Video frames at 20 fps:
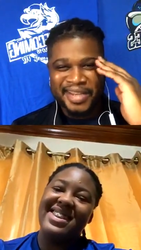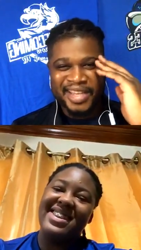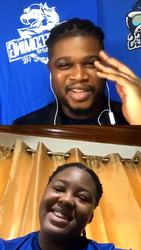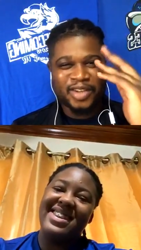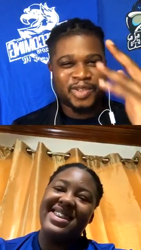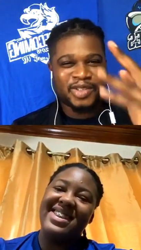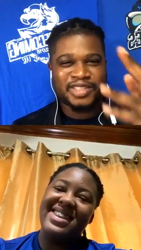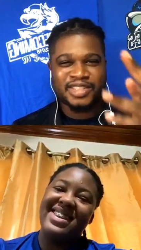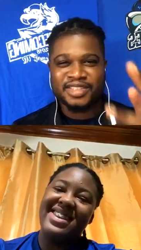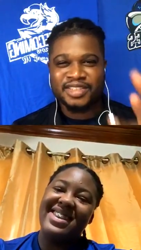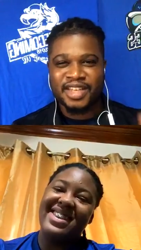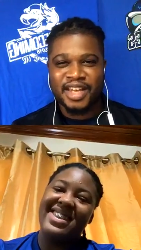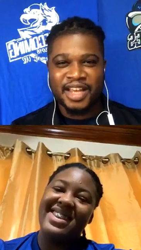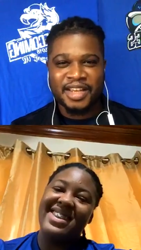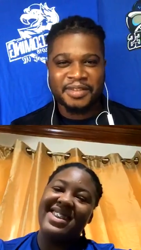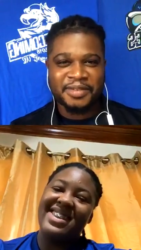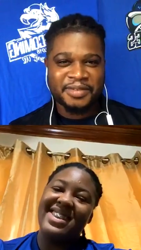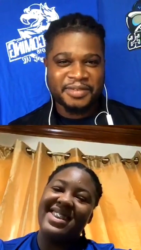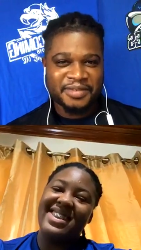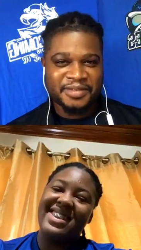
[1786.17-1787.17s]
Speaker 1: mangoes is
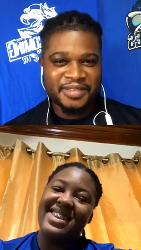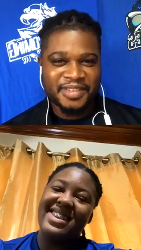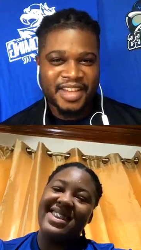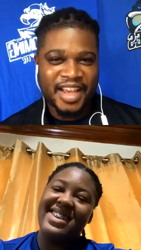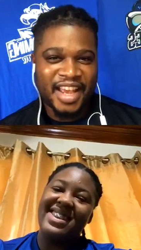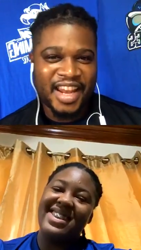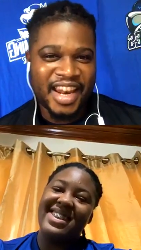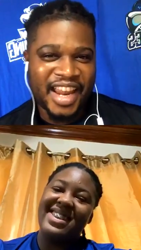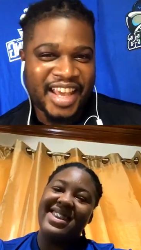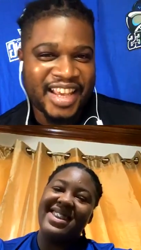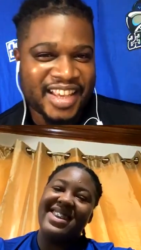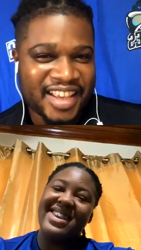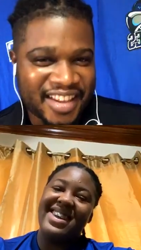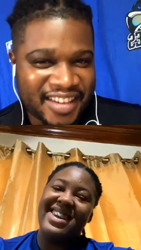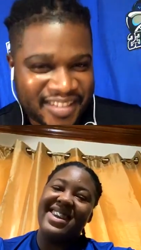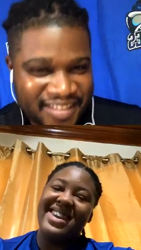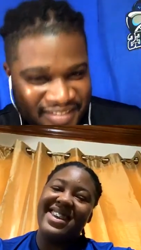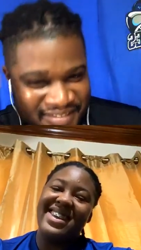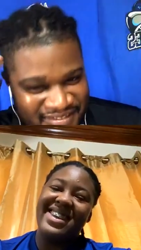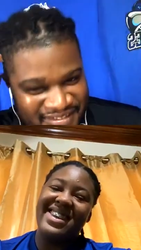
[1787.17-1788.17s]
life i like it
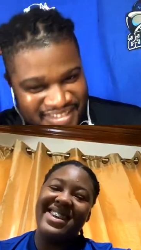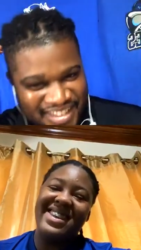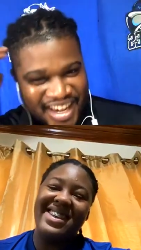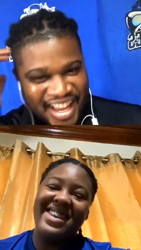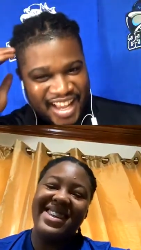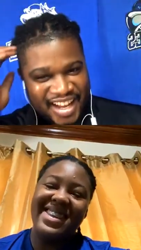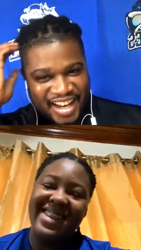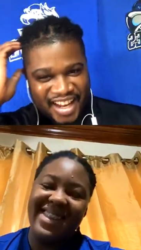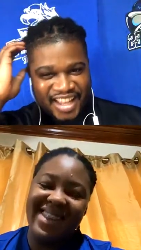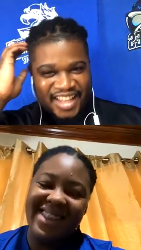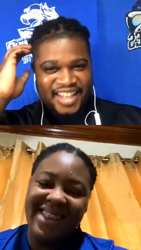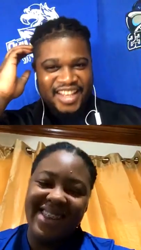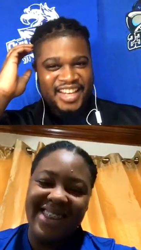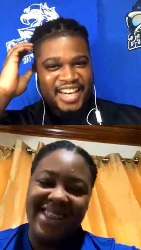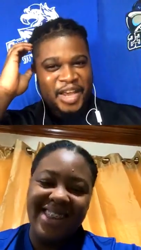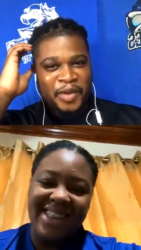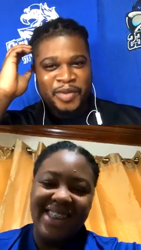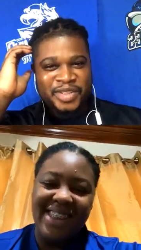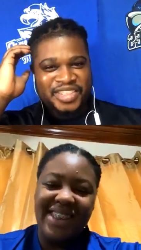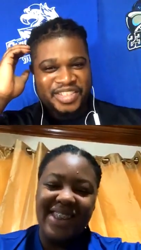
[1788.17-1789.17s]
I like
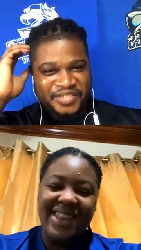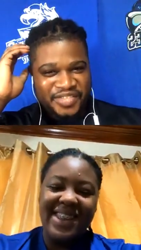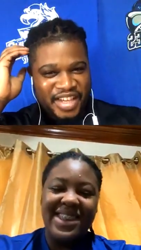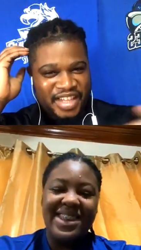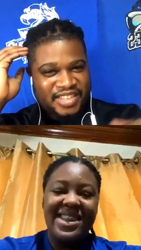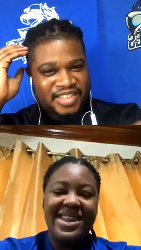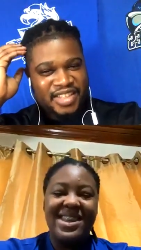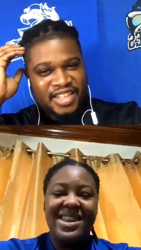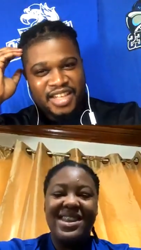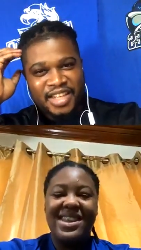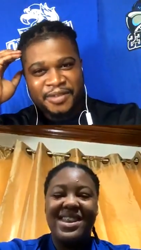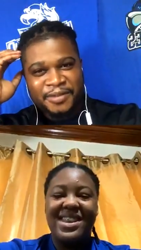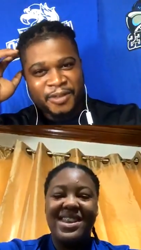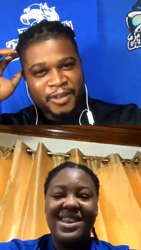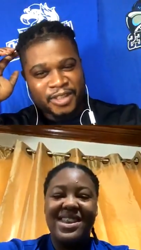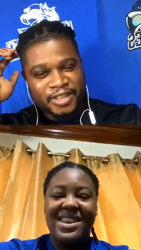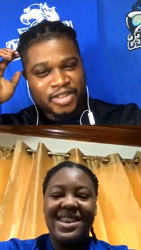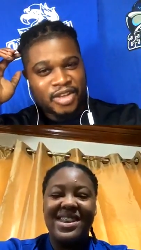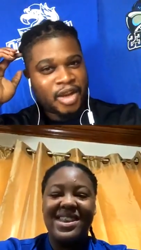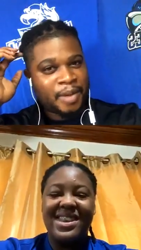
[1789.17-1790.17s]
it. It was invented here
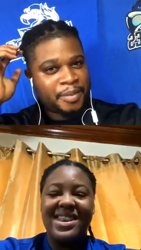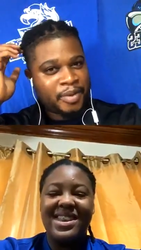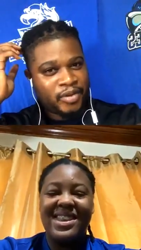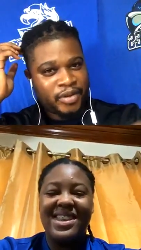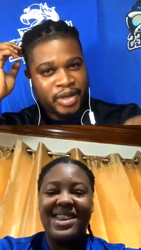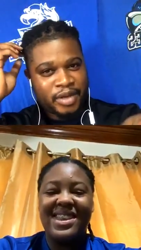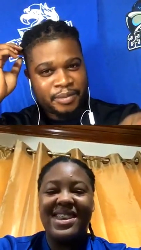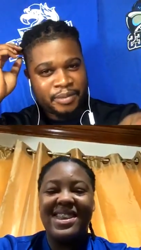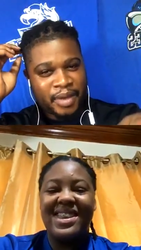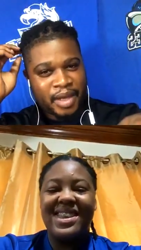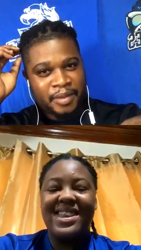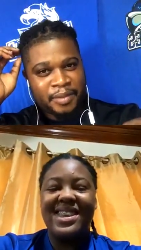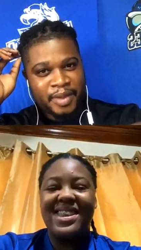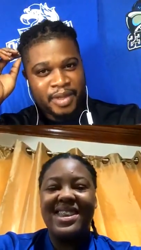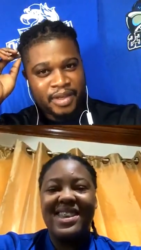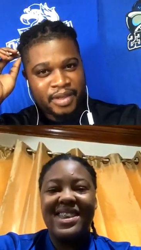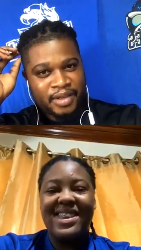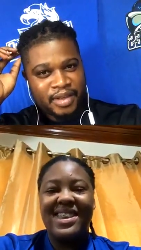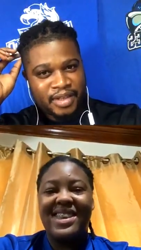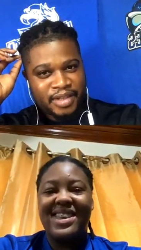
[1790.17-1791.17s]
first, copywritten by
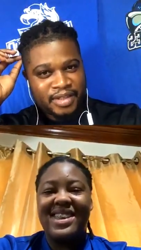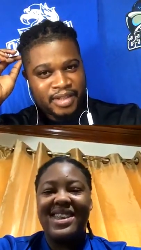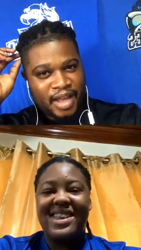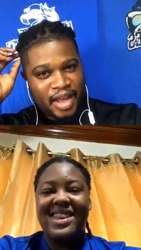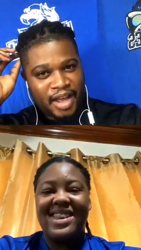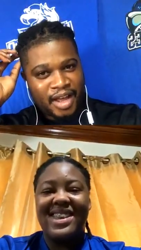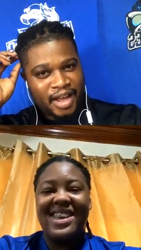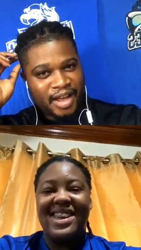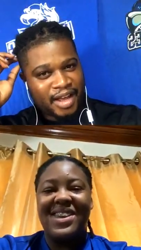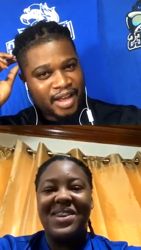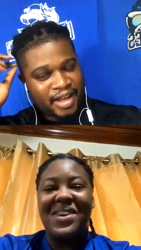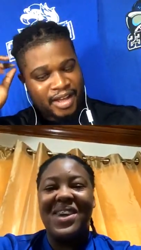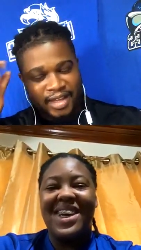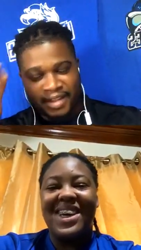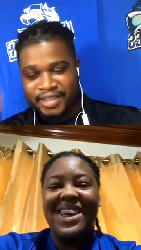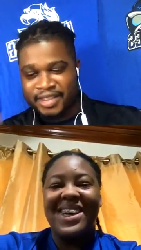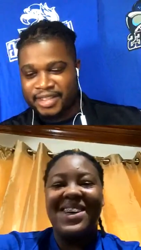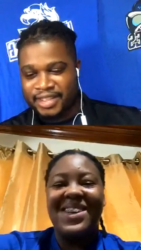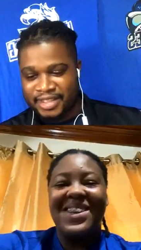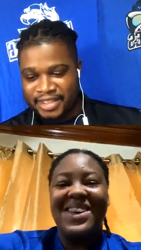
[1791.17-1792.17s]
me. Uh, ah,
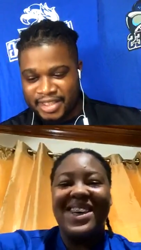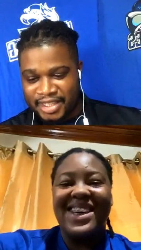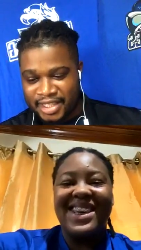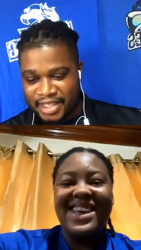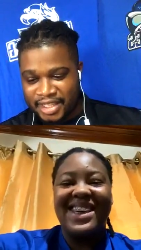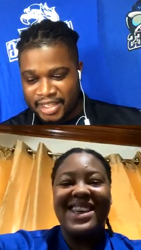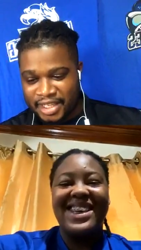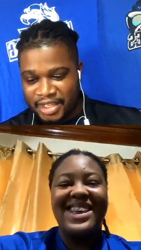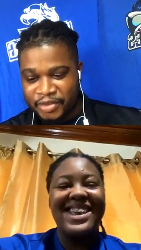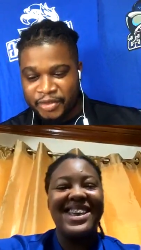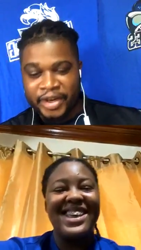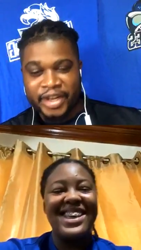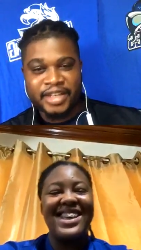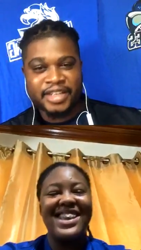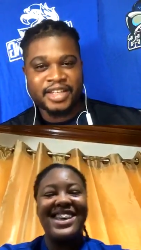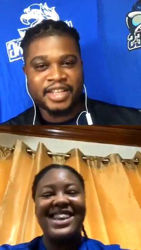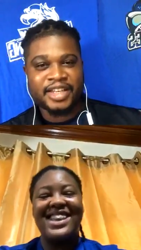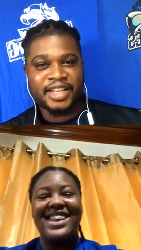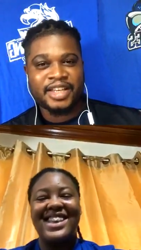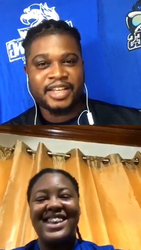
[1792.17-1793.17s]
okay. killing it,
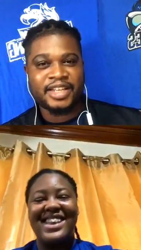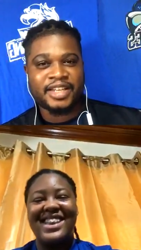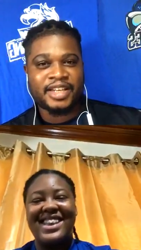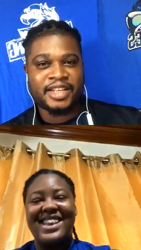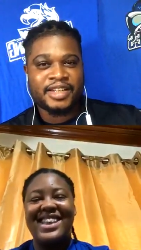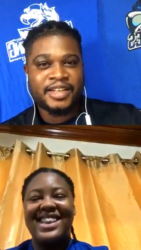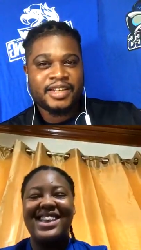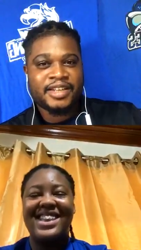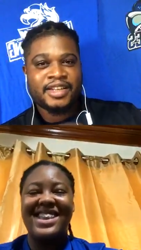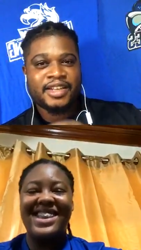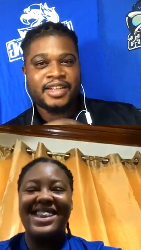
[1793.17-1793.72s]
Ren. You're killing it.